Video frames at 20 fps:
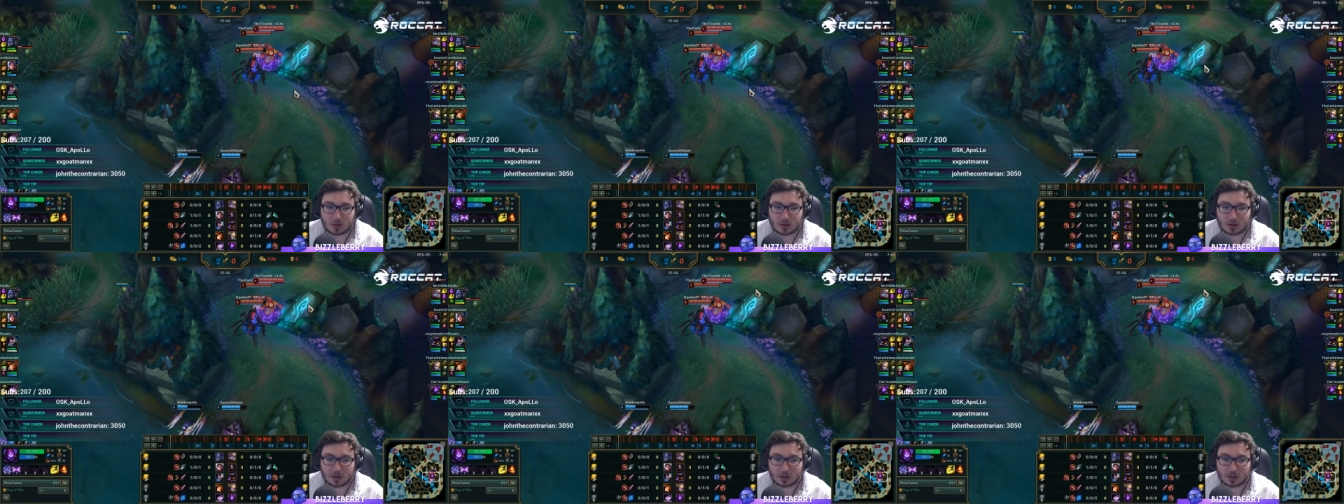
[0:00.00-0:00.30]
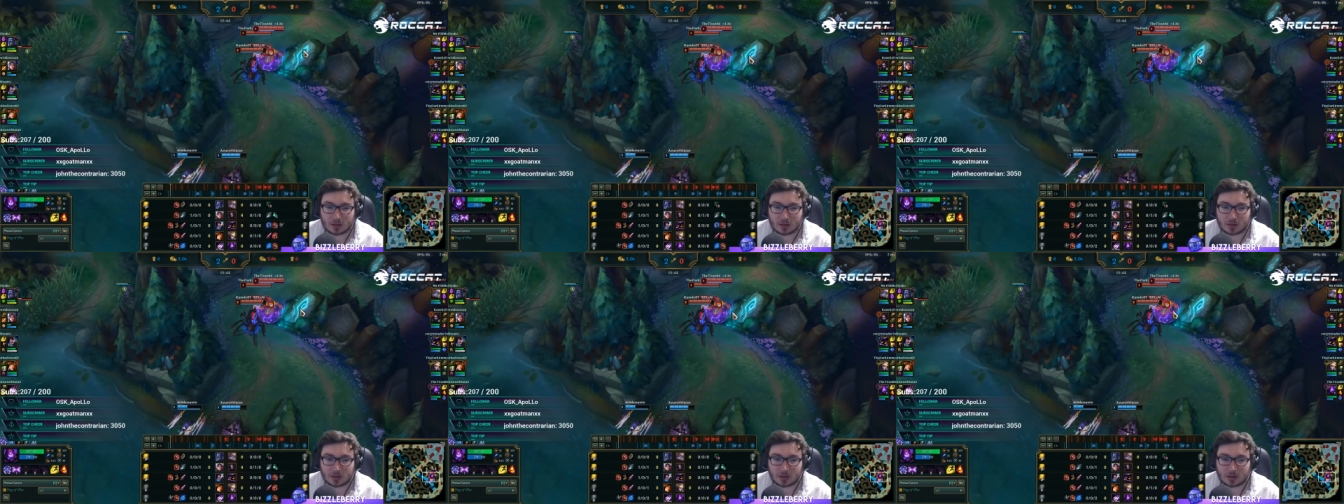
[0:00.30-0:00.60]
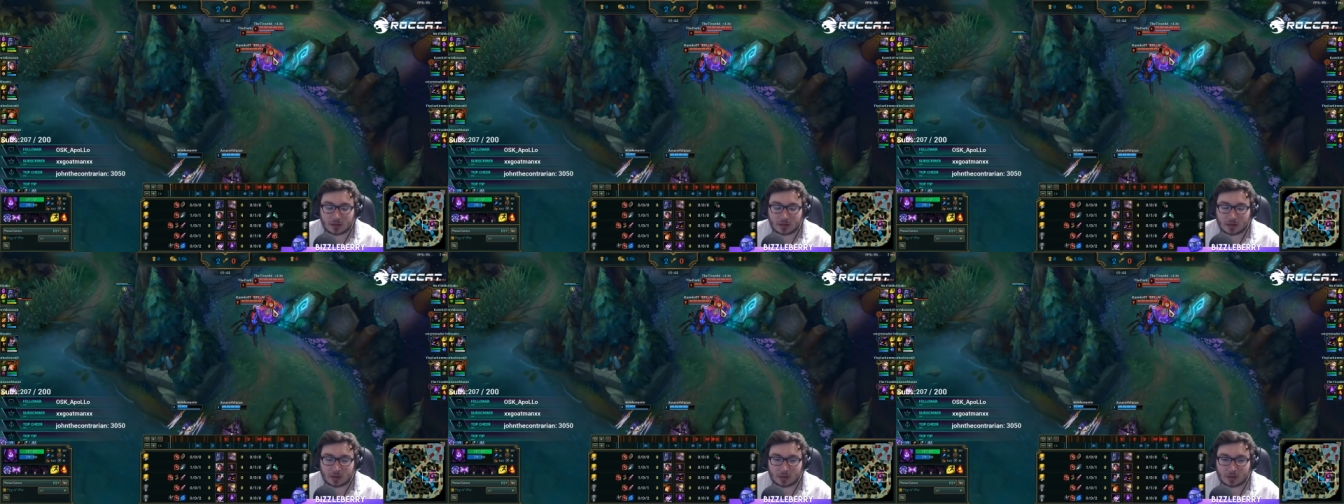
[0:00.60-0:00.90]
where
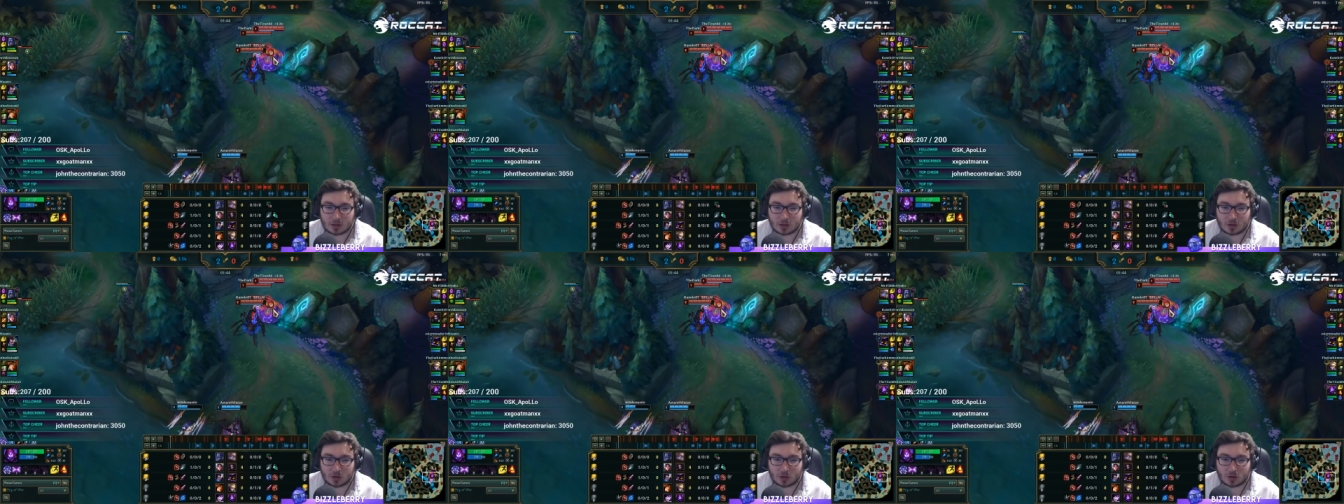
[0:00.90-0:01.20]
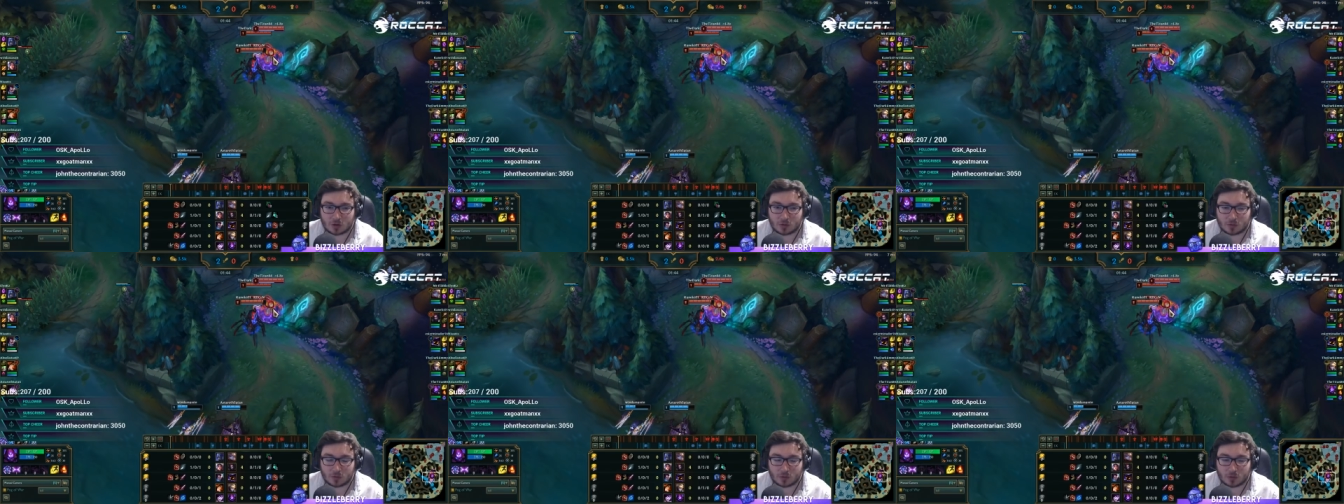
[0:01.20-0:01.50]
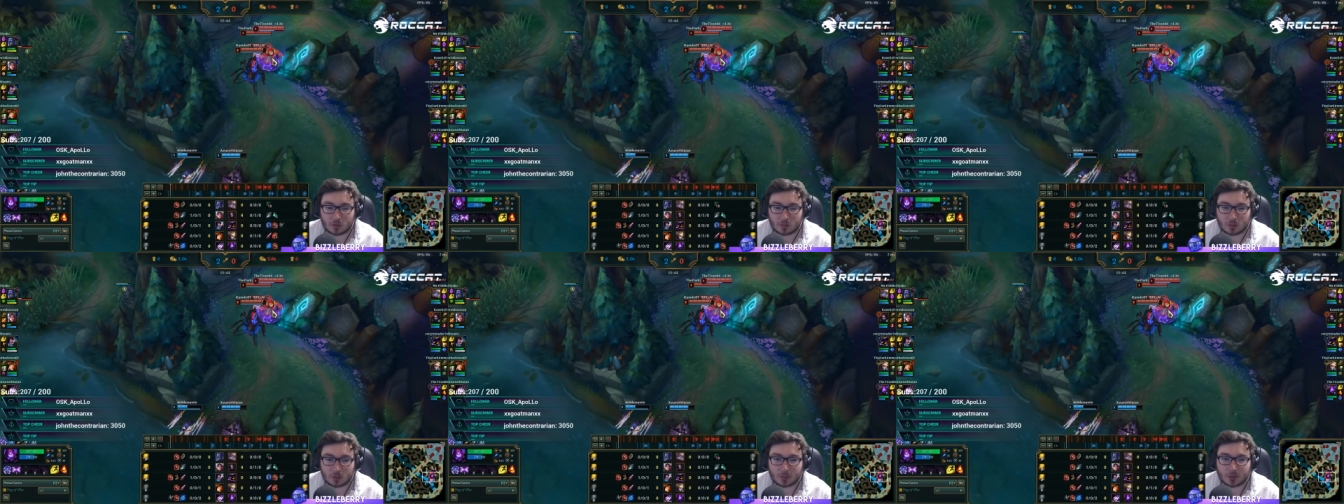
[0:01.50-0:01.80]
the Q
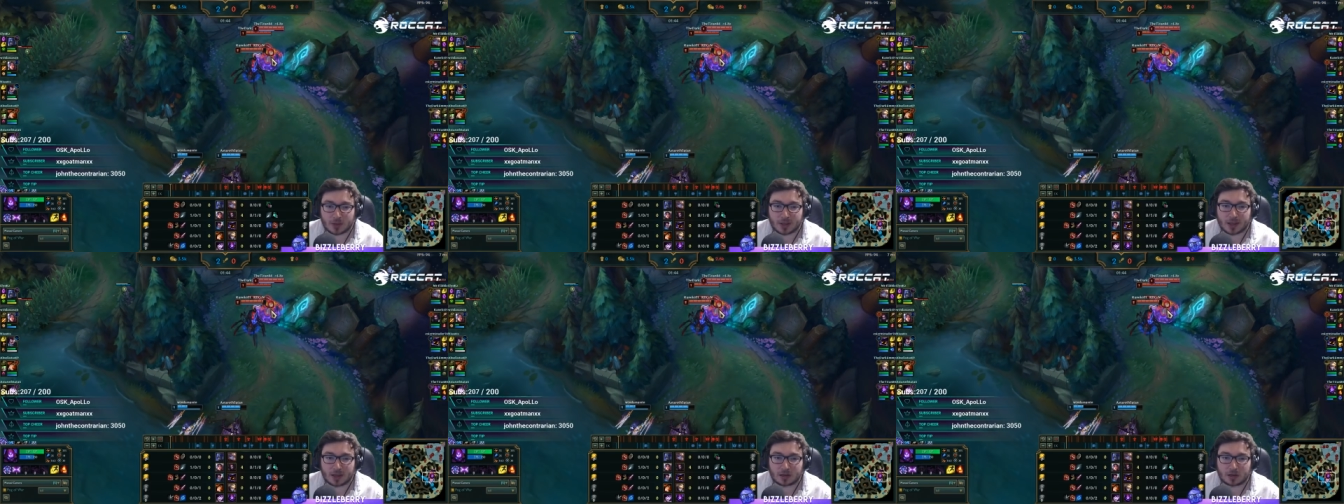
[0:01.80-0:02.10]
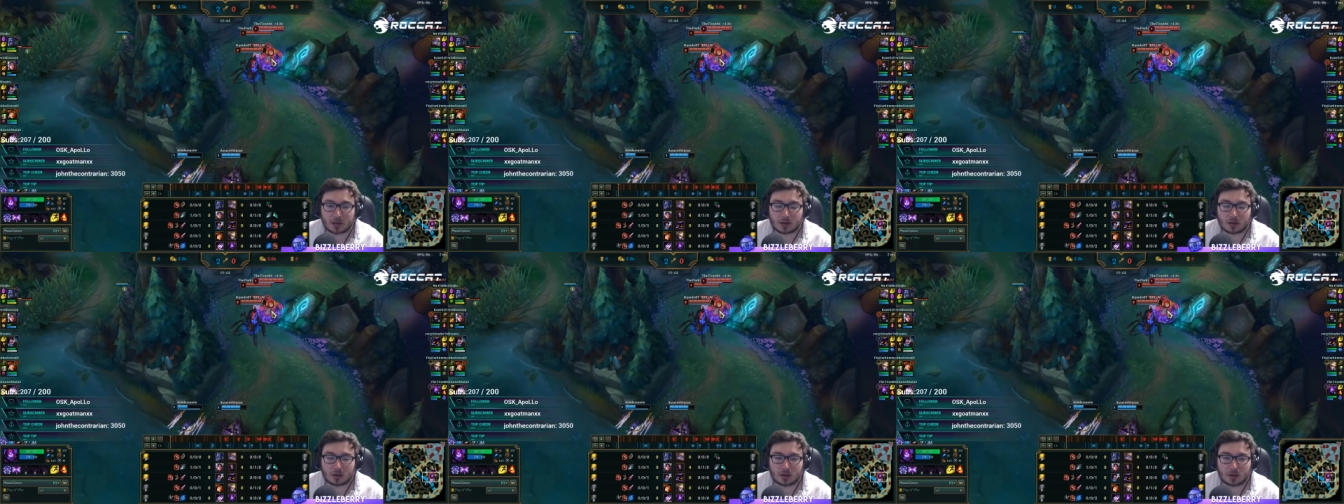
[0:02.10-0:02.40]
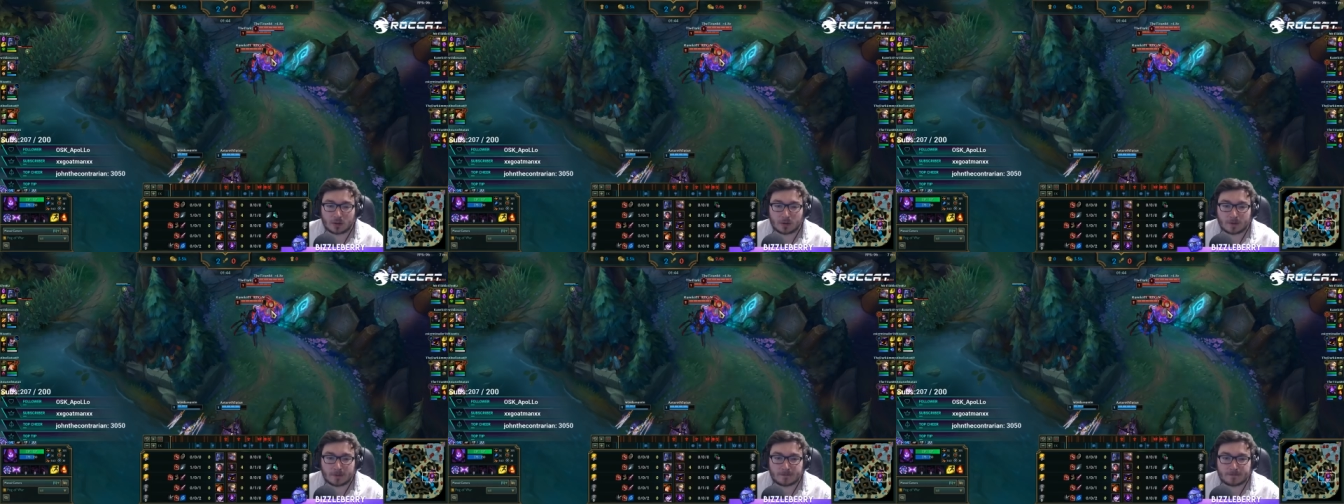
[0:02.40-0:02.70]
from the Morgana
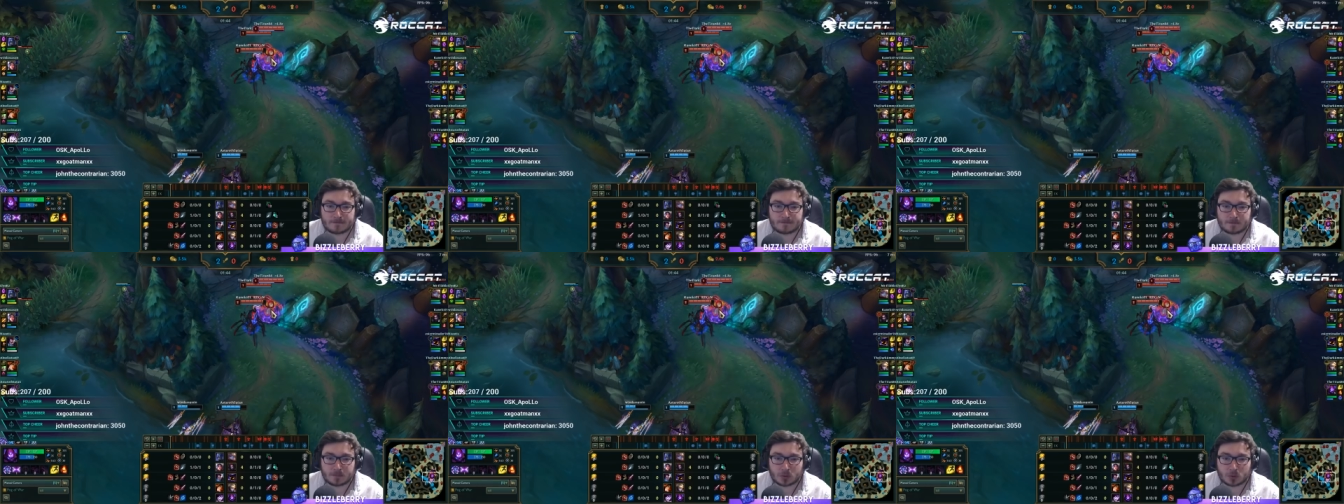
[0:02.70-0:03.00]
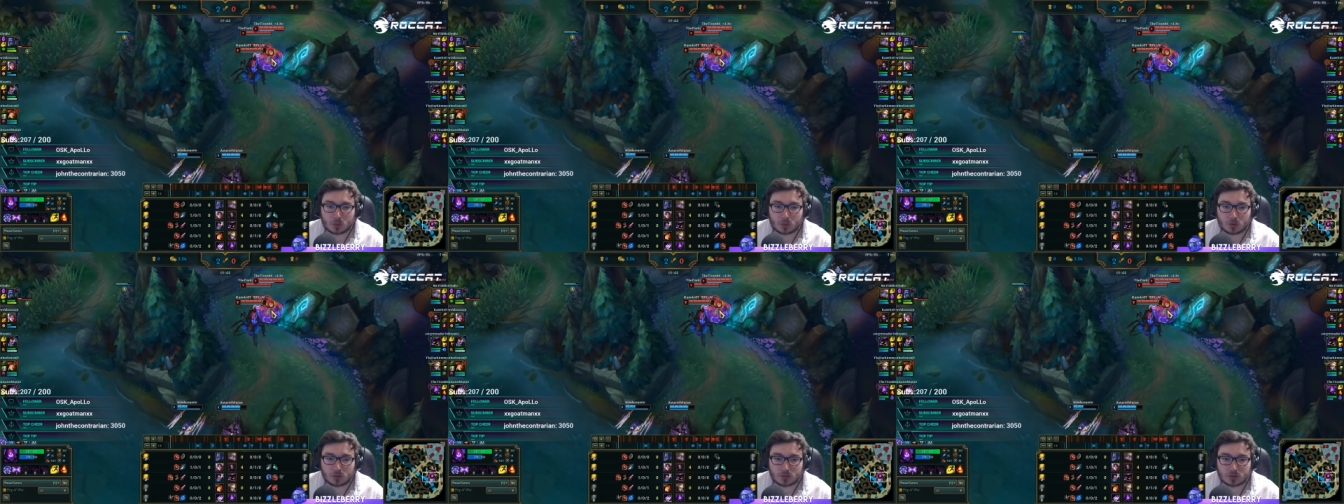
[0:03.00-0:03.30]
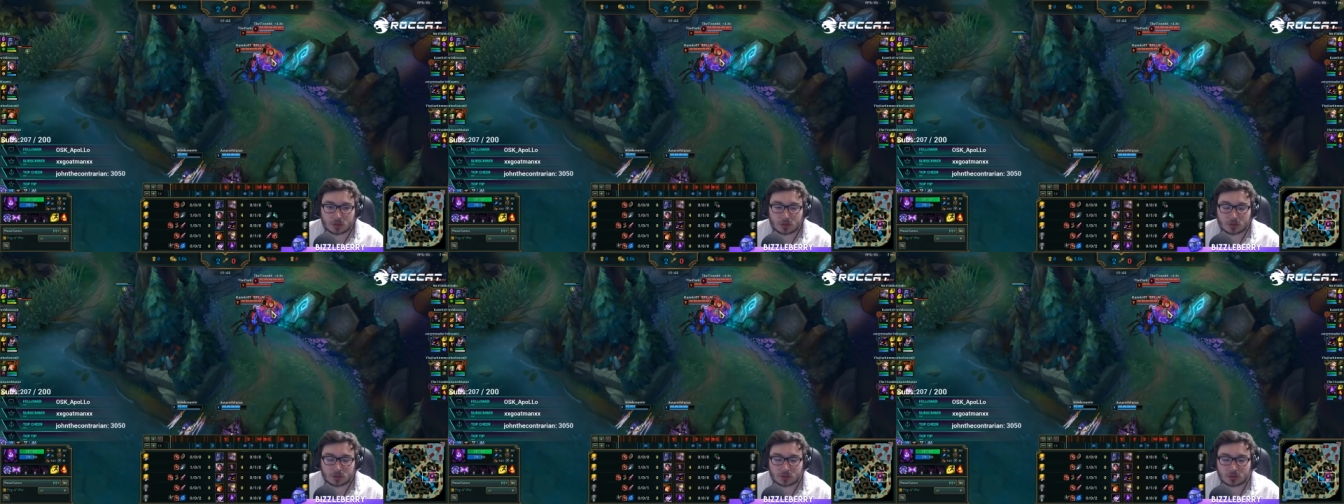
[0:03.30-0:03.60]
would
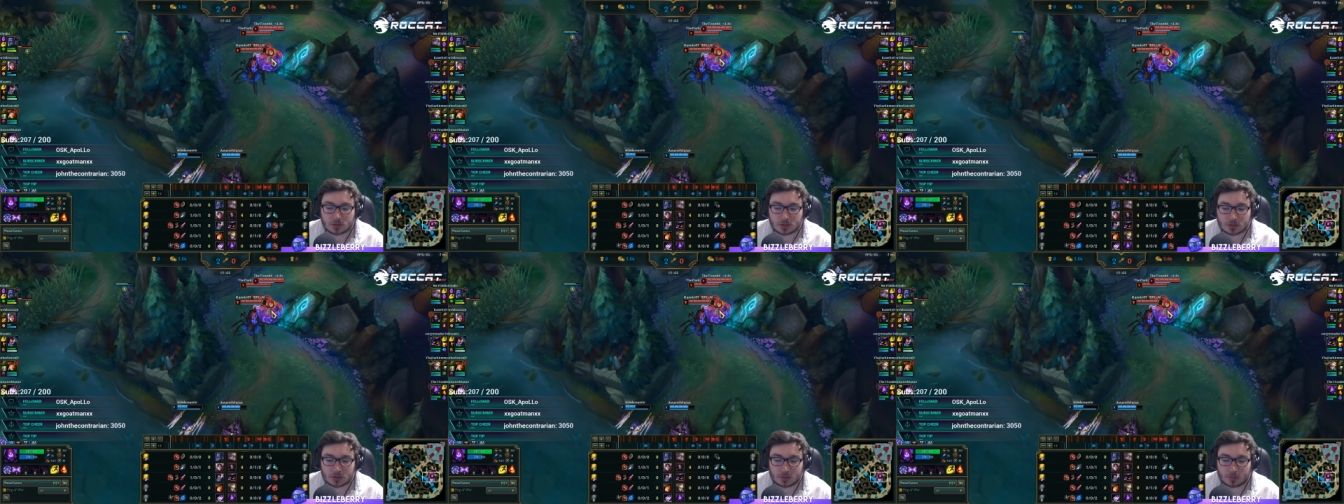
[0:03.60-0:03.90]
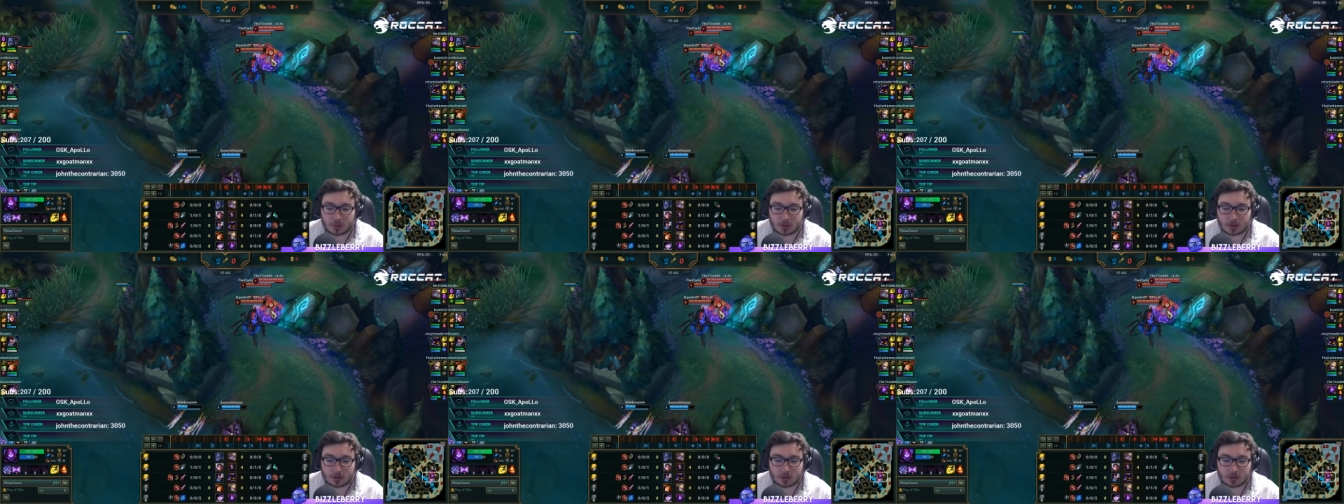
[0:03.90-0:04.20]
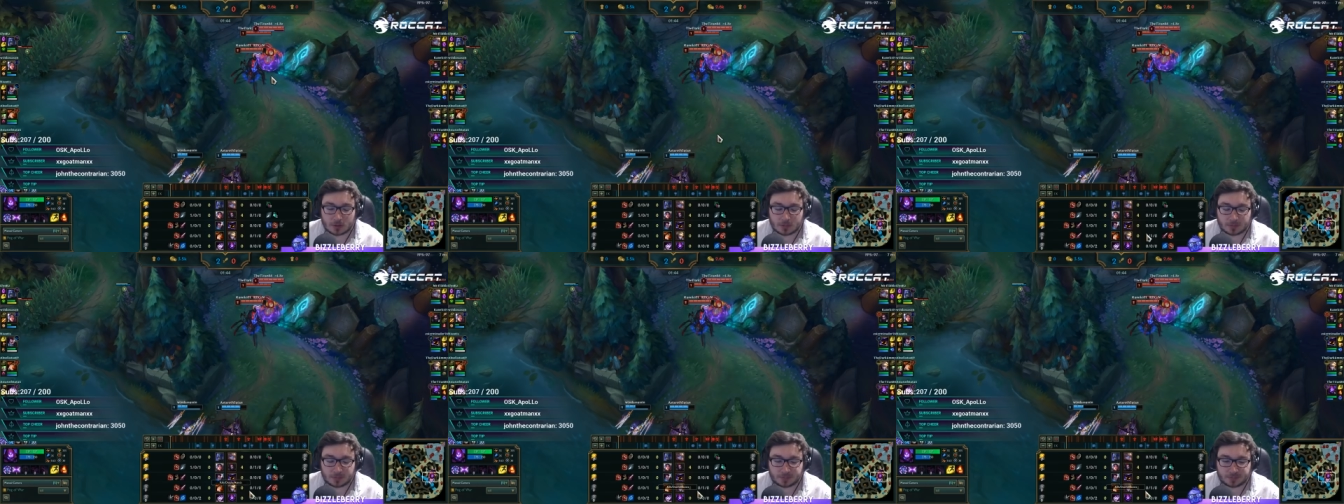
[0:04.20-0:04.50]
have just
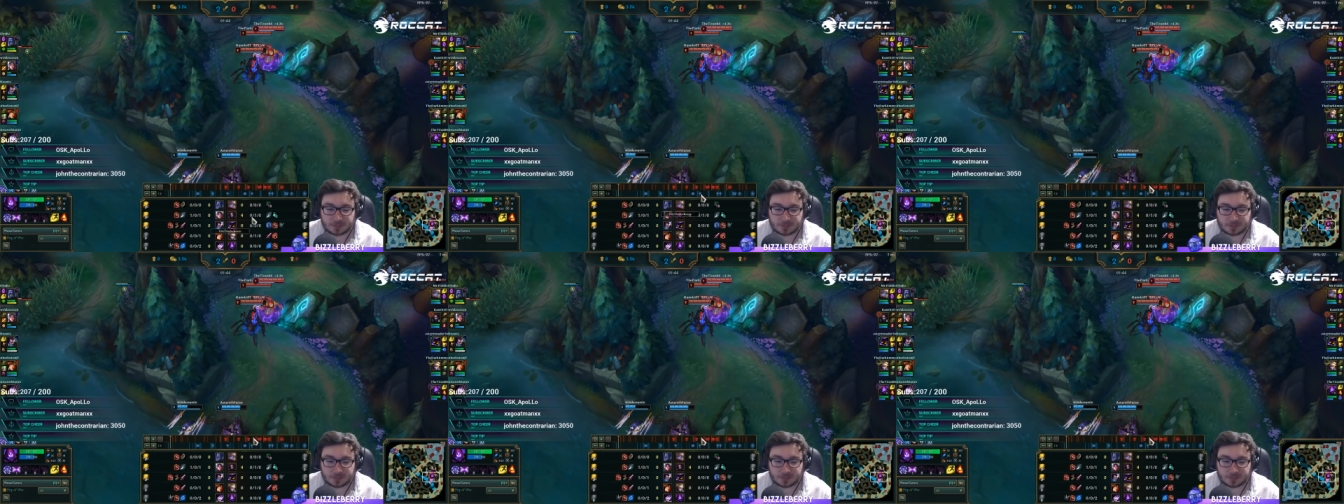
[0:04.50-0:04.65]
disappeared.